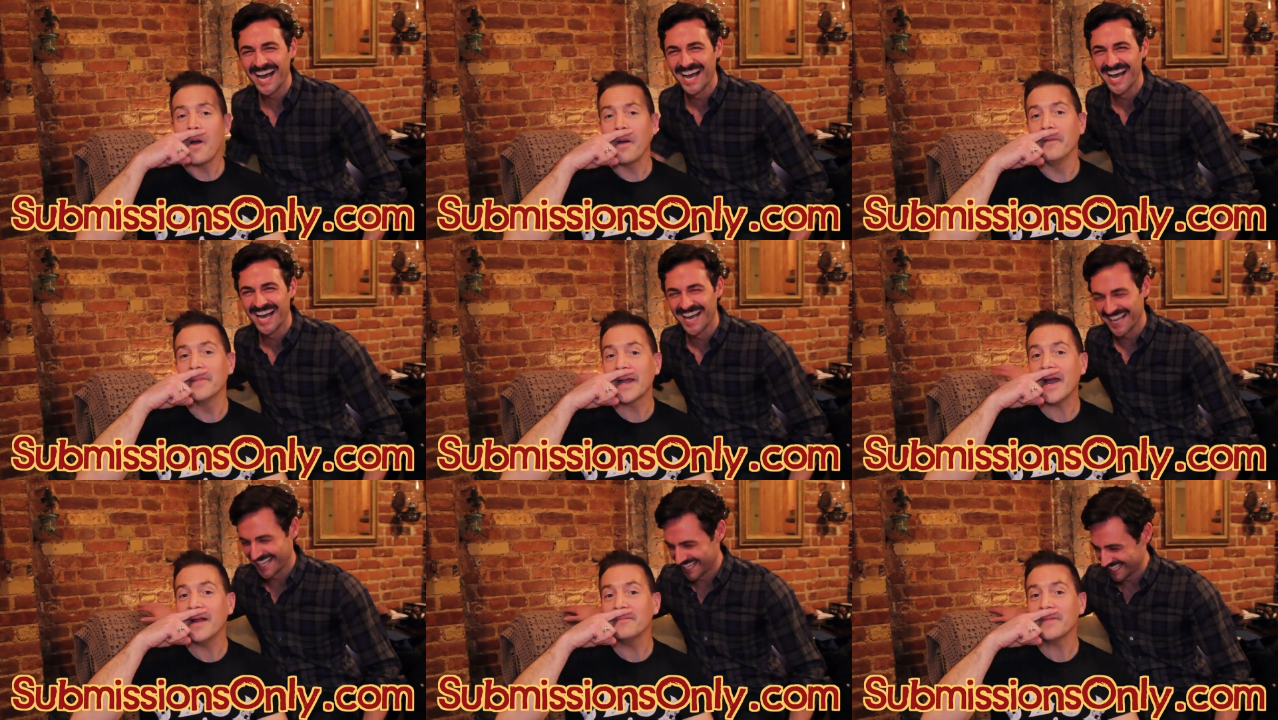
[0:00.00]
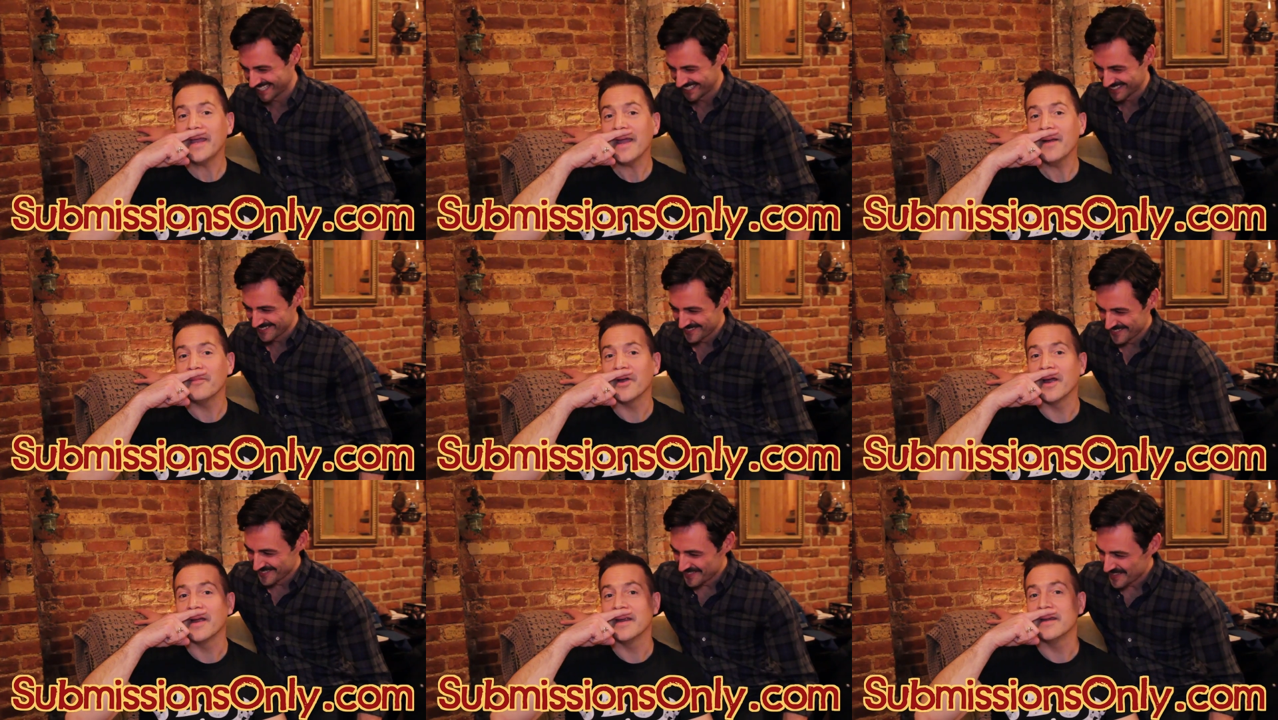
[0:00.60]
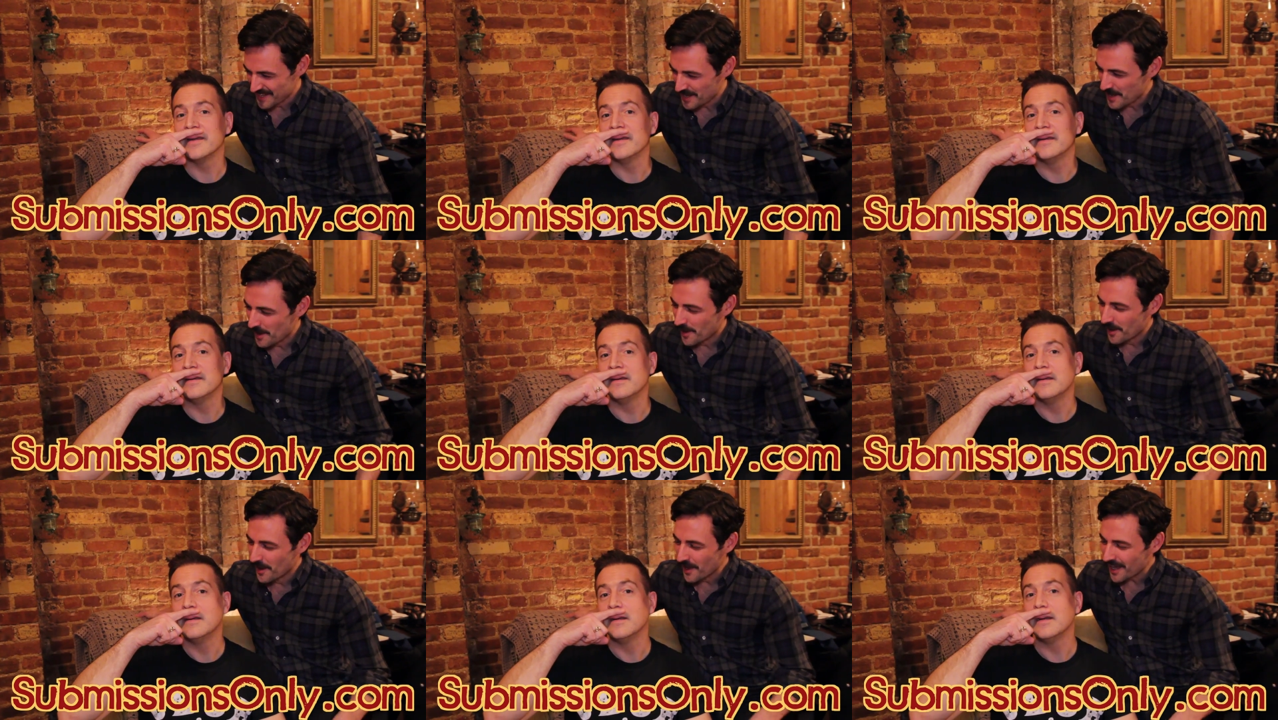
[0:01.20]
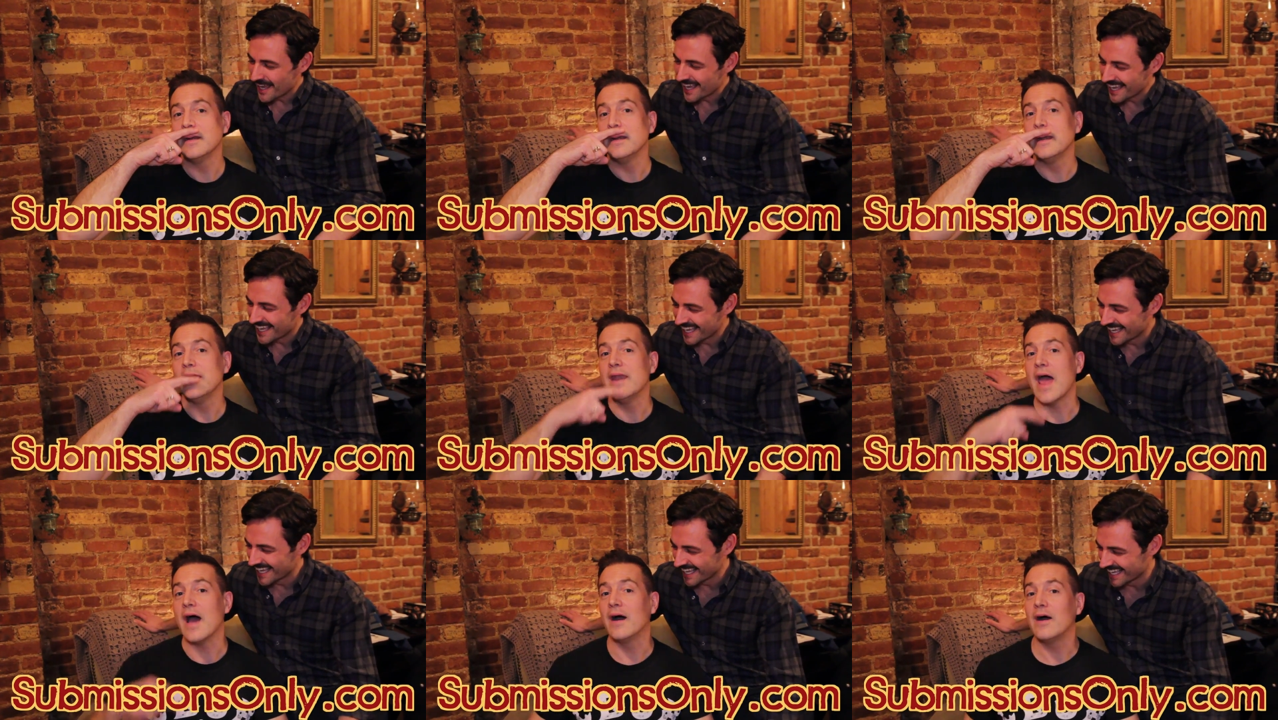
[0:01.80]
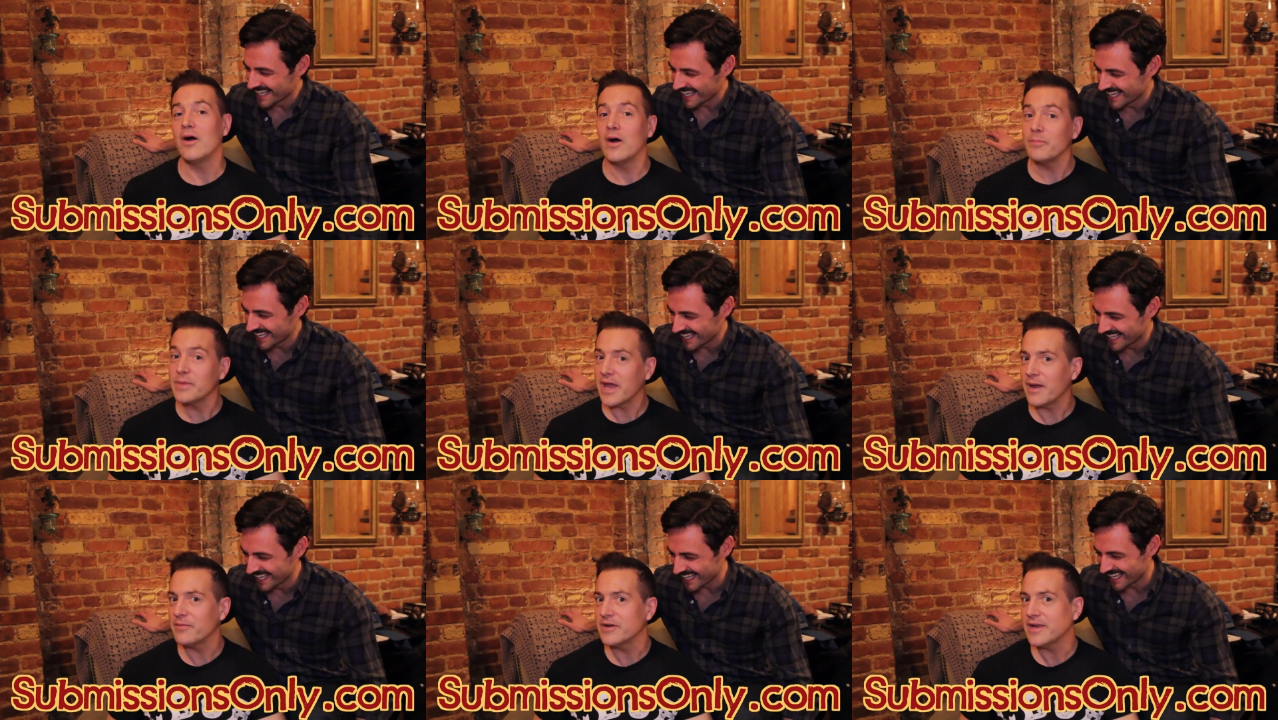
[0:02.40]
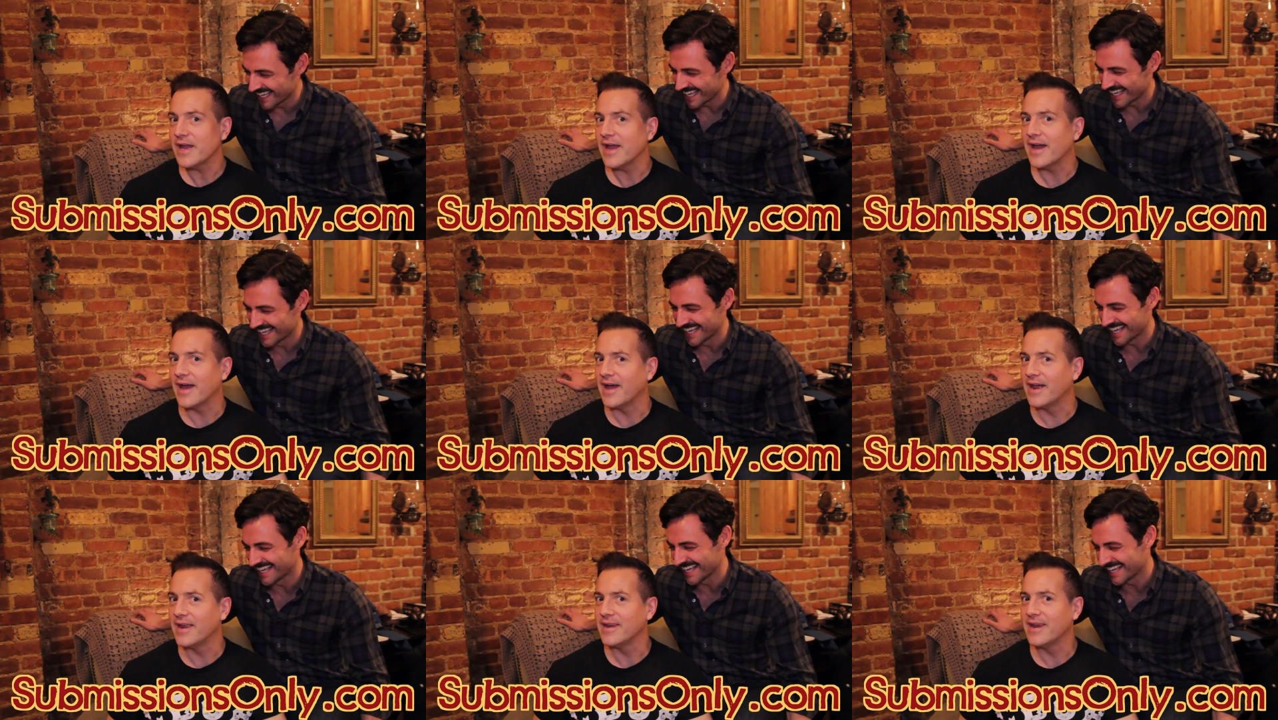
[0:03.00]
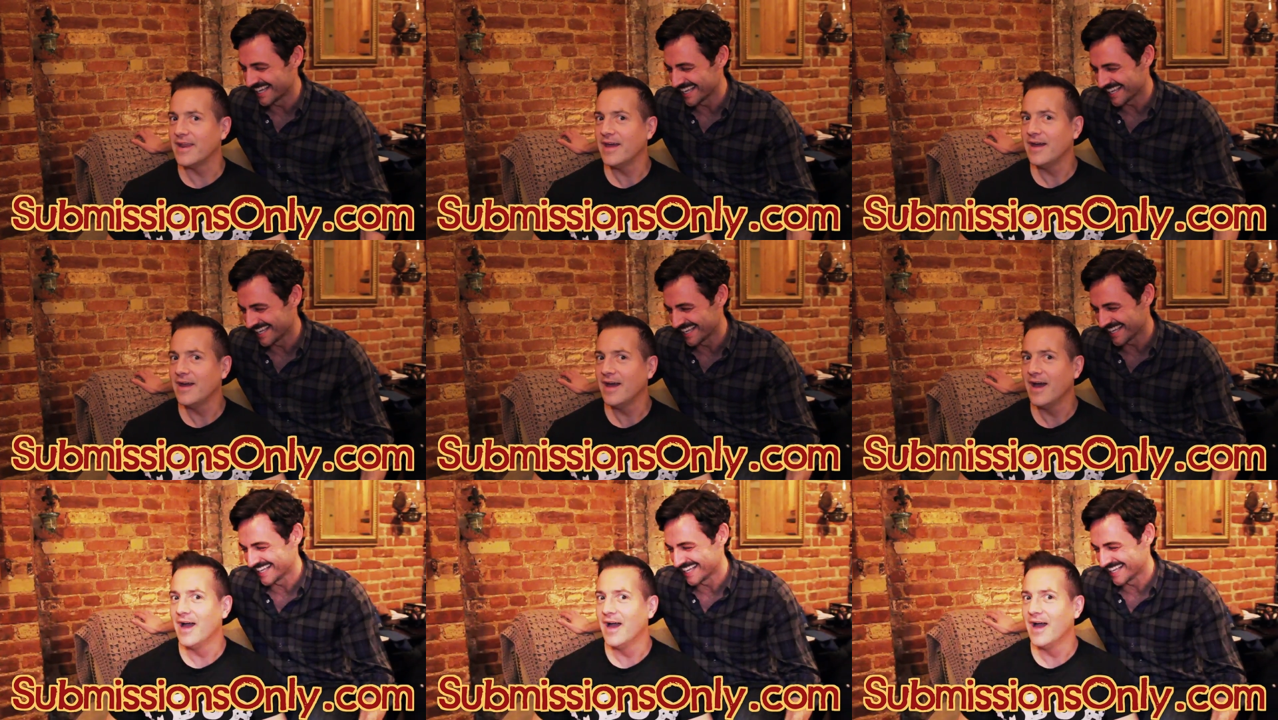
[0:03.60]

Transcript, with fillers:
Speaker 1: Oh my god, I'm Cameron. Now I'm Cameron again.